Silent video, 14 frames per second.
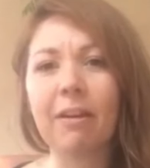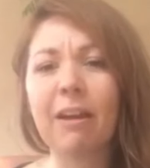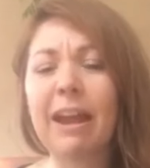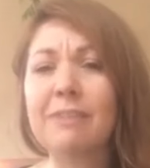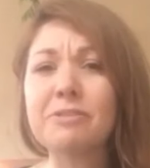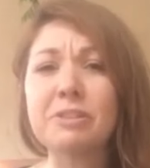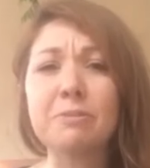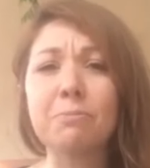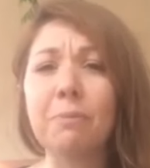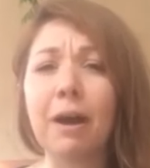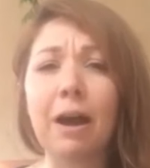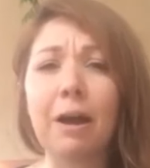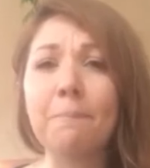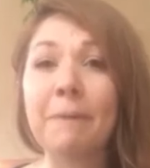I have some
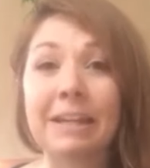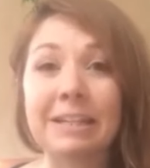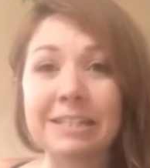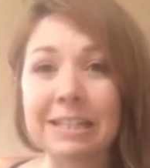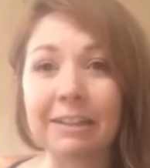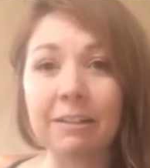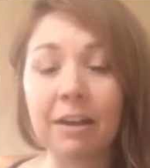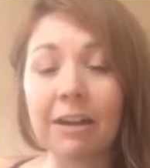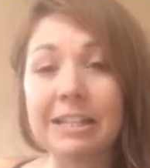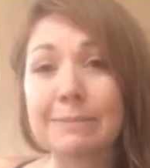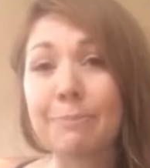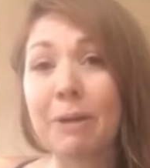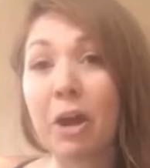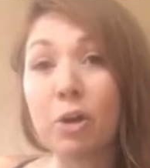amazing
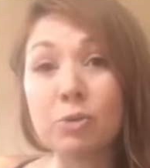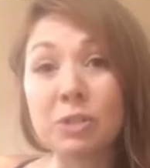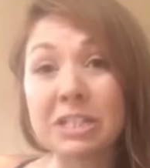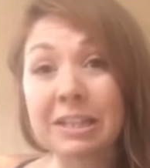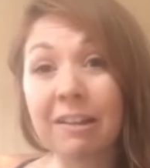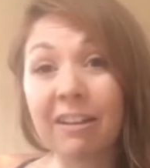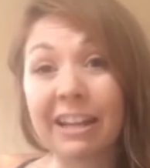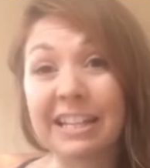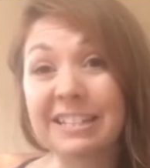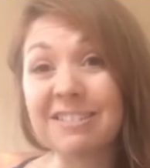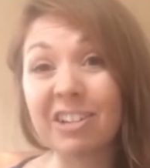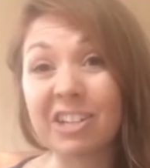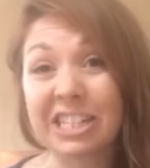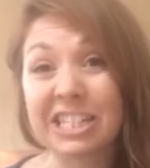clients. My oldest client
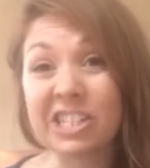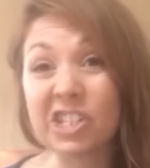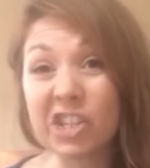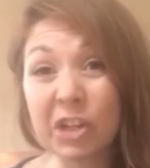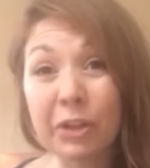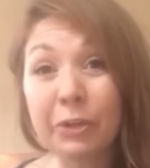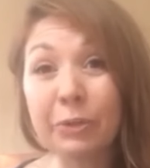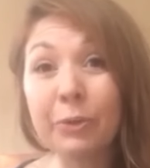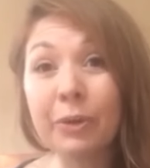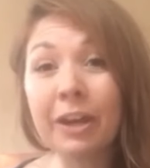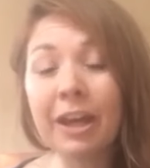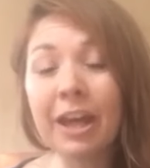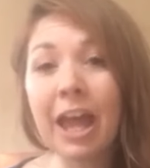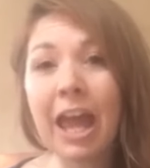is 92.
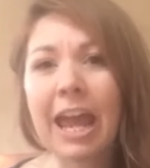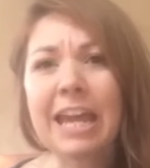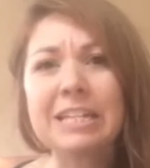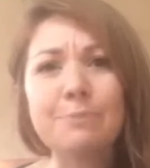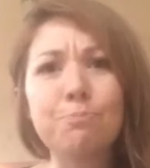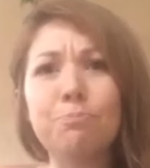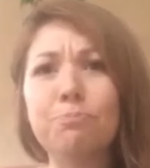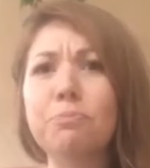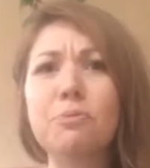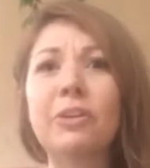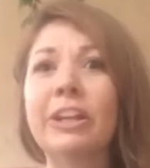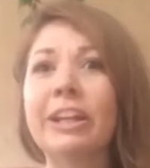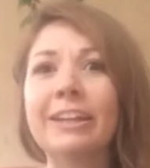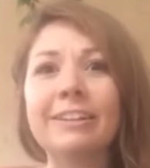He's
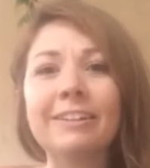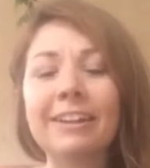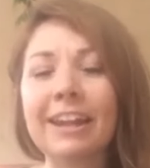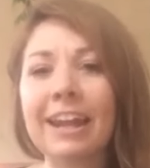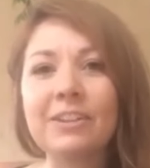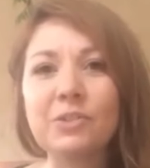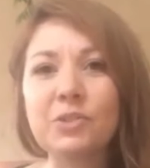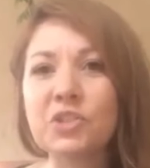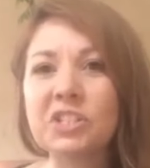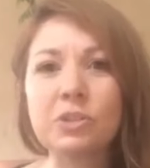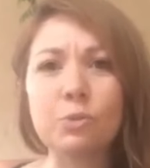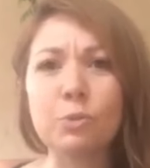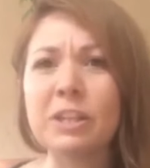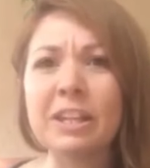brilliant. He's
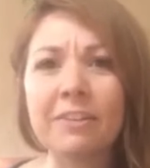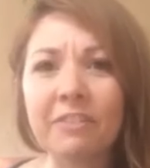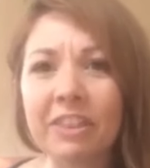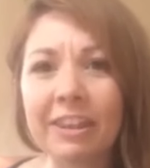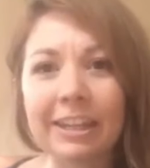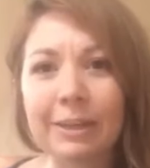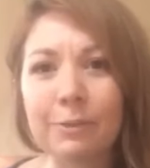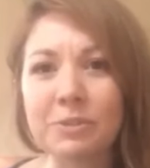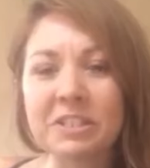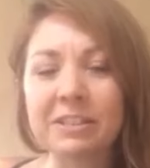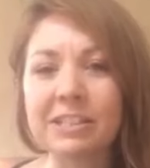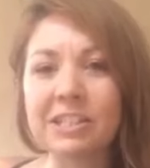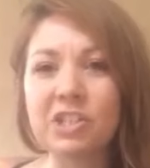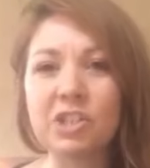just, you would never think he was
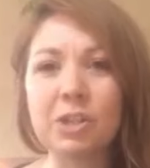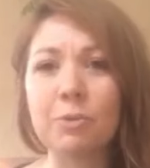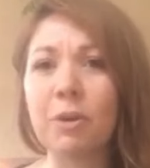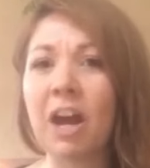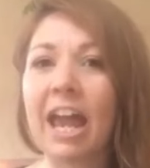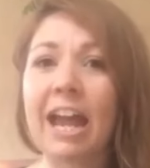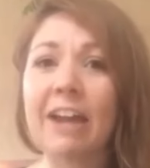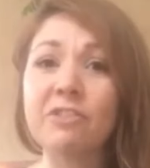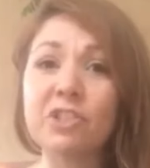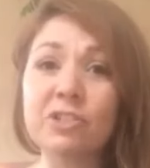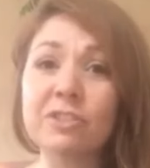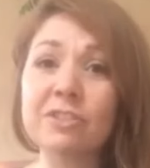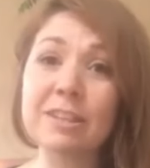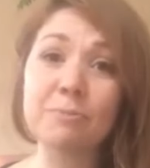92. I have
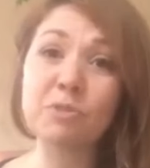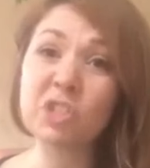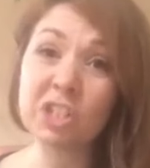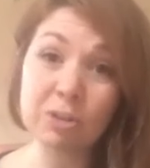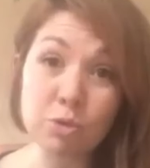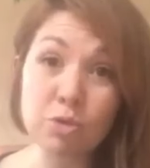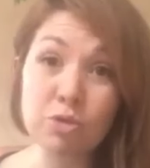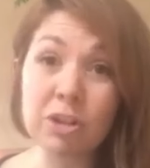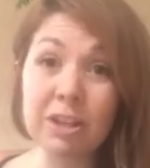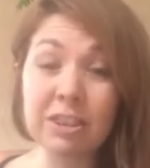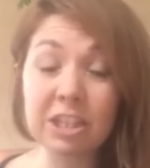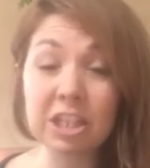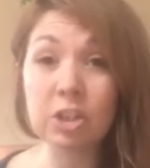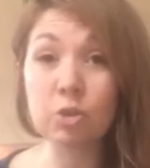some children
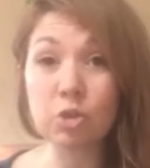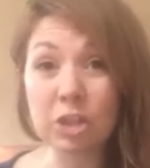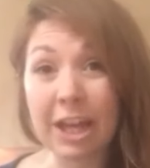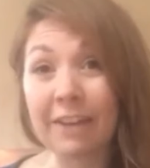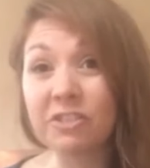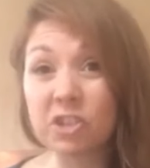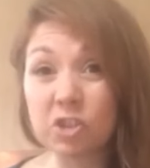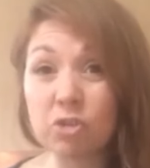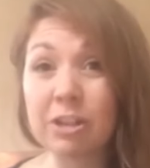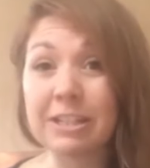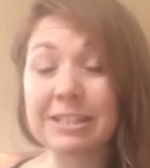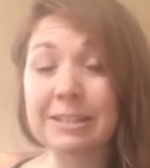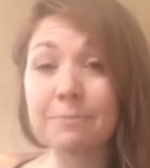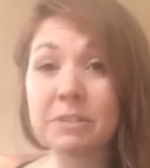that you have to
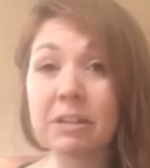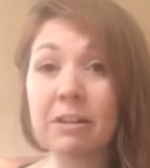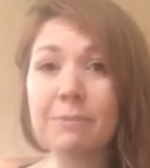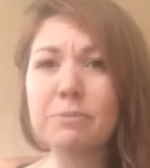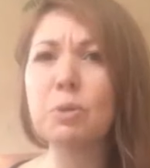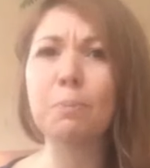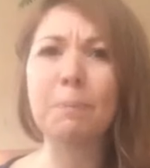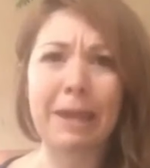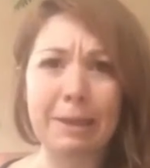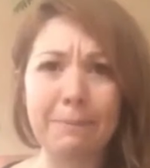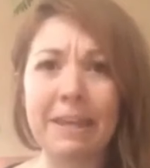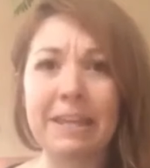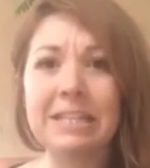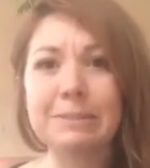treat sometimes, not
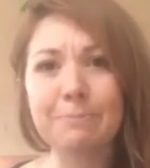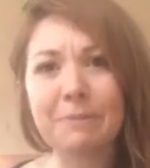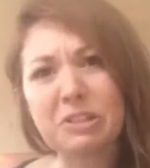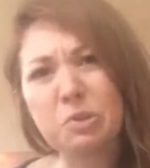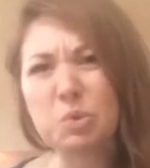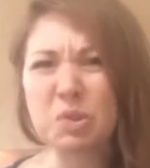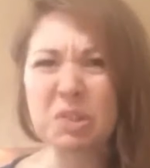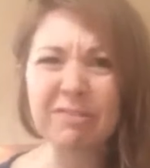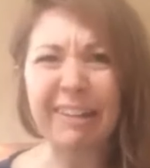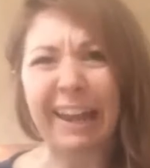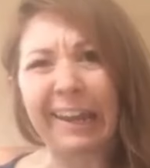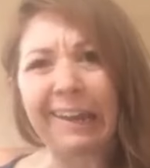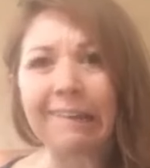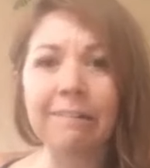babies, but sort of
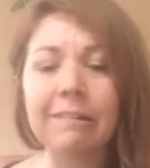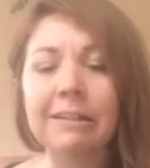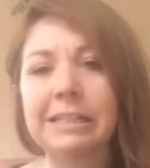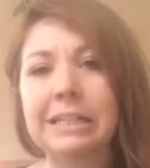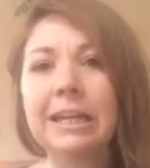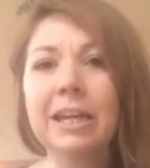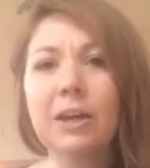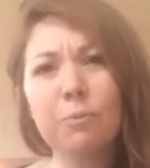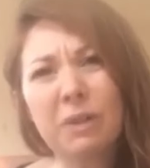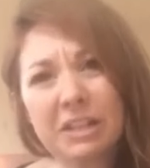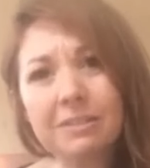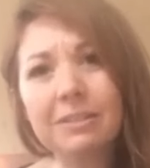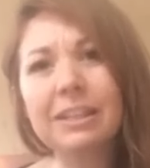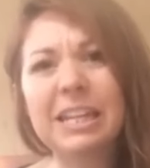8, 9,
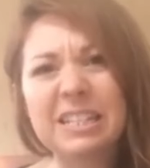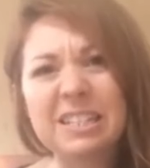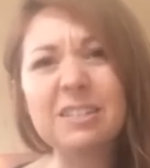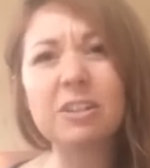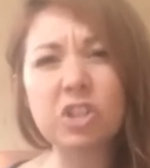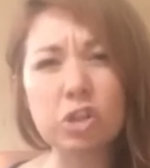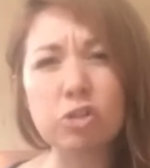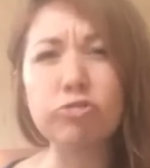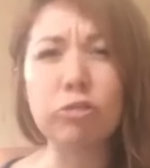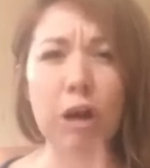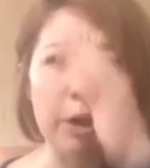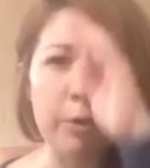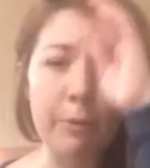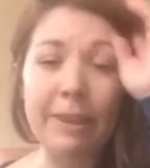when kids start to
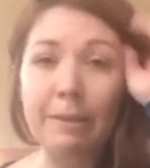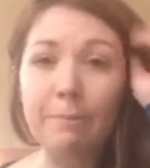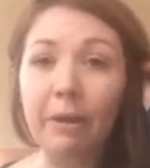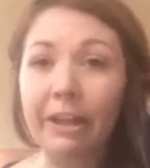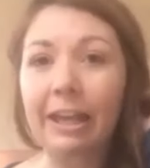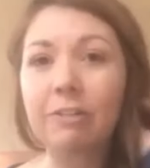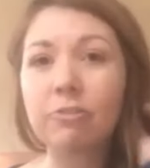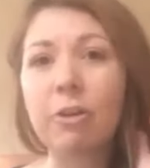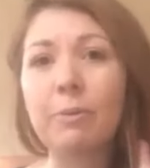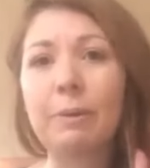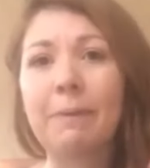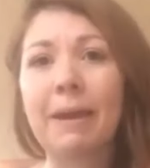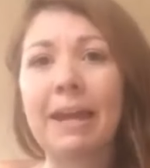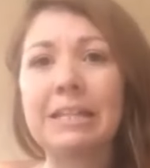grow and they might get
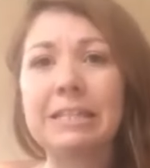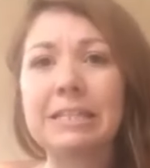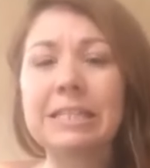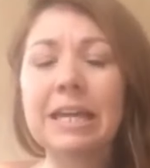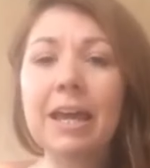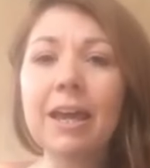growing pains.